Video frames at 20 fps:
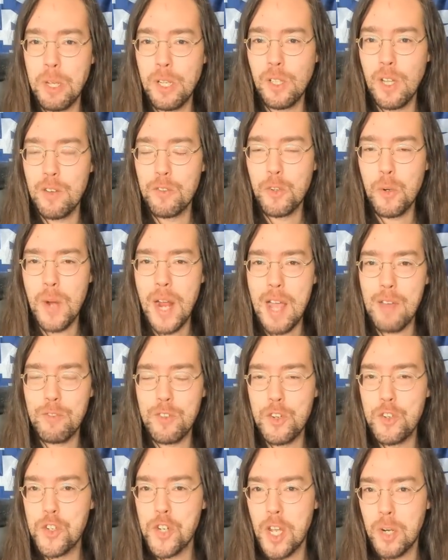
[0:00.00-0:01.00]
Lovecraft
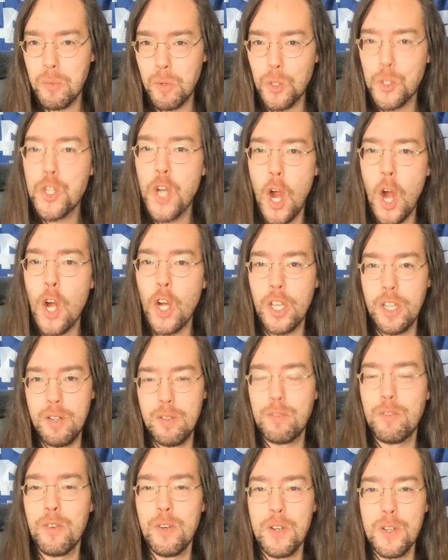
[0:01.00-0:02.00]
and General Tarkin,
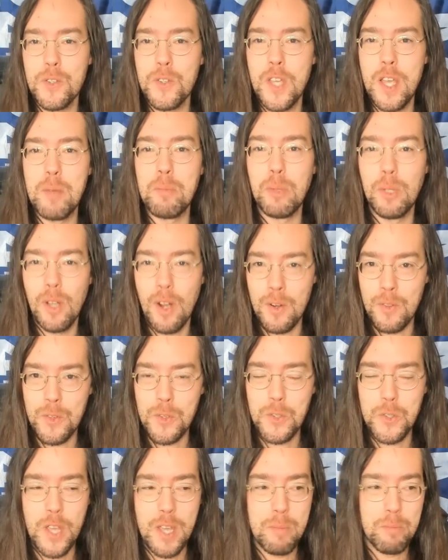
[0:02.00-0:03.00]
for example, are the
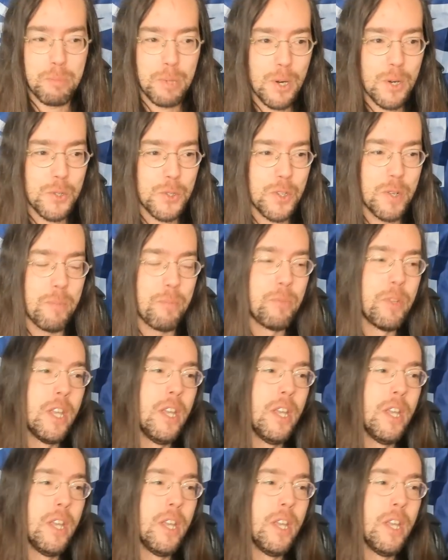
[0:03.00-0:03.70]
same person.